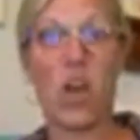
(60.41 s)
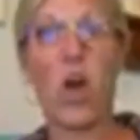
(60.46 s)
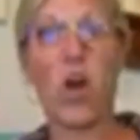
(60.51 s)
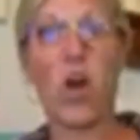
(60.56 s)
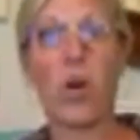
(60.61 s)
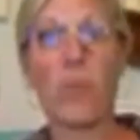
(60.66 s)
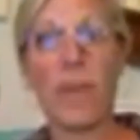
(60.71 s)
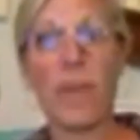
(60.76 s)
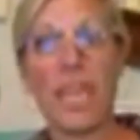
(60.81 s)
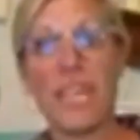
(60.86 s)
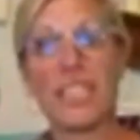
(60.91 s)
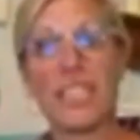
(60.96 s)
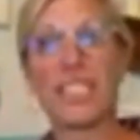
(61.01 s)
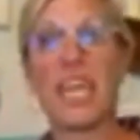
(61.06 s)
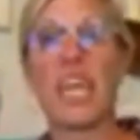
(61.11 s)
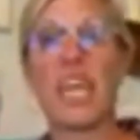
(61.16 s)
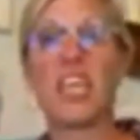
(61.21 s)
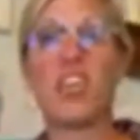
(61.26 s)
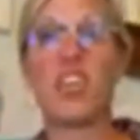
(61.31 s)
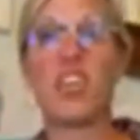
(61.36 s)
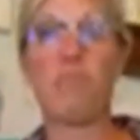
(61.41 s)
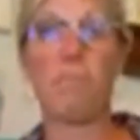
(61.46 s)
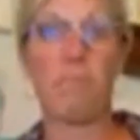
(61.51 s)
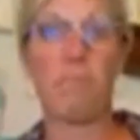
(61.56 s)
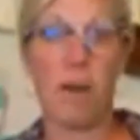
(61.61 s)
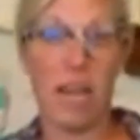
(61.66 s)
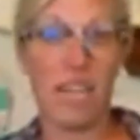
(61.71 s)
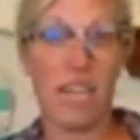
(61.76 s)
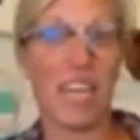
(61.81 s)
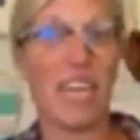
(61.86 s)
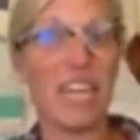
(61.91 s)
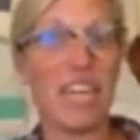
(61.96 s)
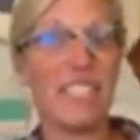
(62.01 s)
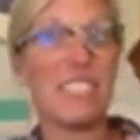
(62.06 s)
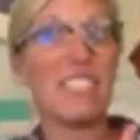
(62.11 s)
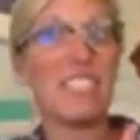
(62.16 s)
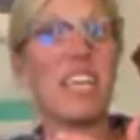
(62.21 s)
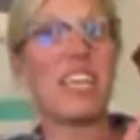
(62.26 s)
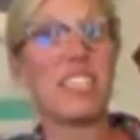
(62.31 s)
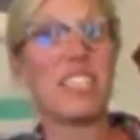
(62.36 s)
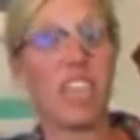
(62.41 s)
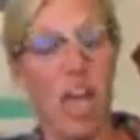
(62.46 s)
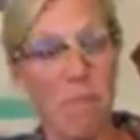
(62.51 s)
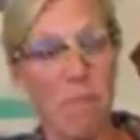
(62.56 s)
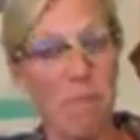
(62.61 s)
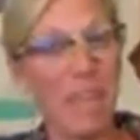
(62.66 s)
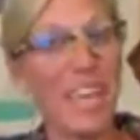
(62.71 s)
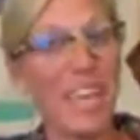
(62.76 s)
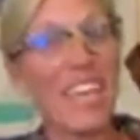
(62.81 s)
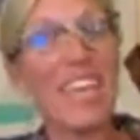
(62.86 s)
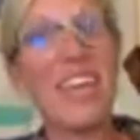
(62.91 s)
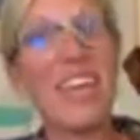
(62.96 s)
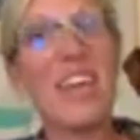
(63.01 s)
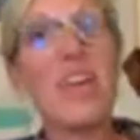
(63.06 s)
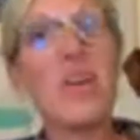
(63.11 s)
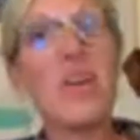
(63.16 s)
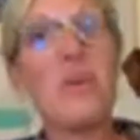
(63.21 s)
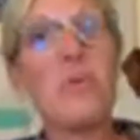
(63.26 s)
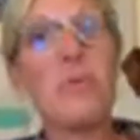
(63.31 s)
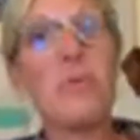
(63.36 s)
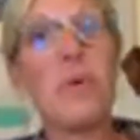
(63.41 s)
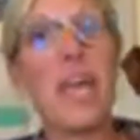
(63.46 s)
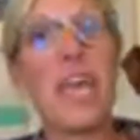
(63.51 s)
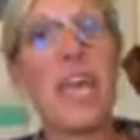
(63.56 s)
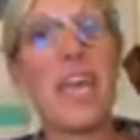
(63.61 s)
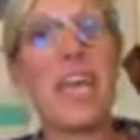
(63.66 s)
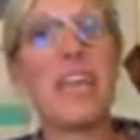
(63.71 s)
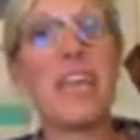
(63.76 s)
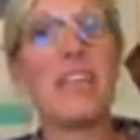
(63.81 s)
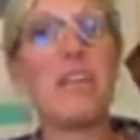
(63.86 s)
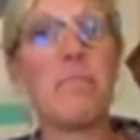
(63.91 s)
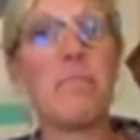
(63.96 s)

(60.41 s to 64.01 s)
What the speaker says: always a humongous topic when